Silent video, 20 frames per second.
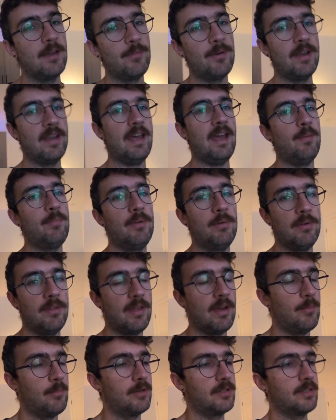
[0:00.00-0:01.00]
I'm unhappy with
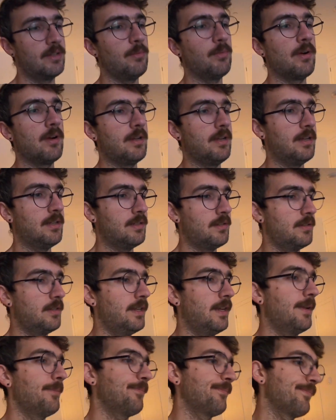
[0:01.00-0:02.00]
how much I worked
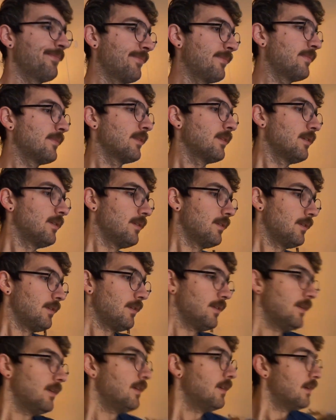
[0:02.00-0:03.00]
yesterday.
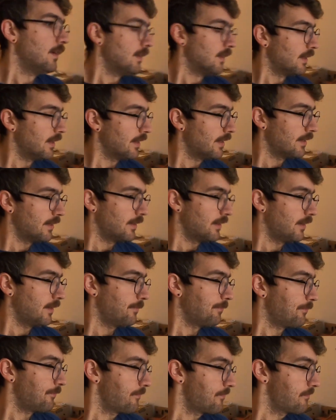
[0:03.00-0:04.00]

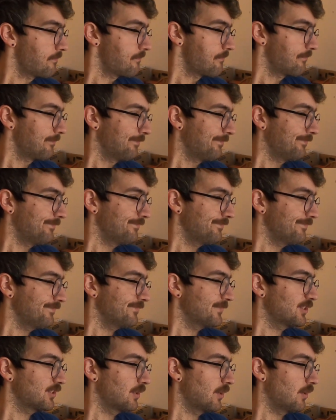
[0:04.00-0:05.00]

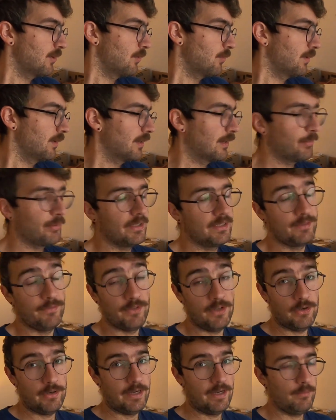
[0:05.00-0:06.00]
So we're gonna play some
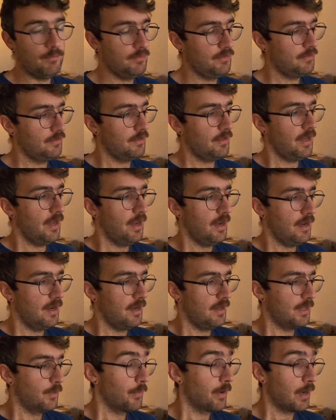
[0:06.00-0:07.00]
video games
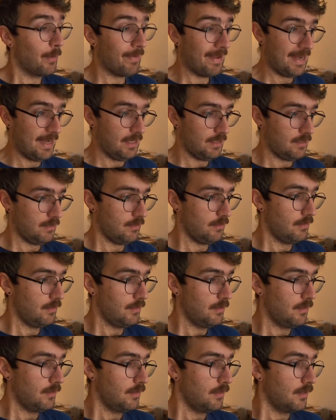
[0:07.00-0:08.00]
and then we're gonna paint
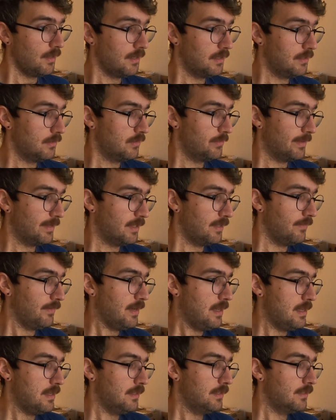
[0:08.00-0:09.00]
and do some
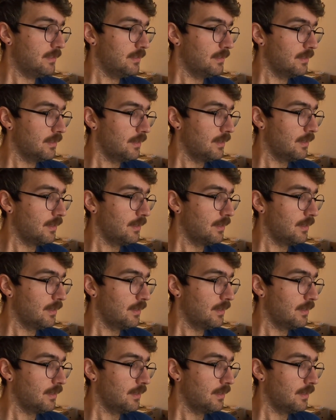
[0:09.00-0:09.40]
activities.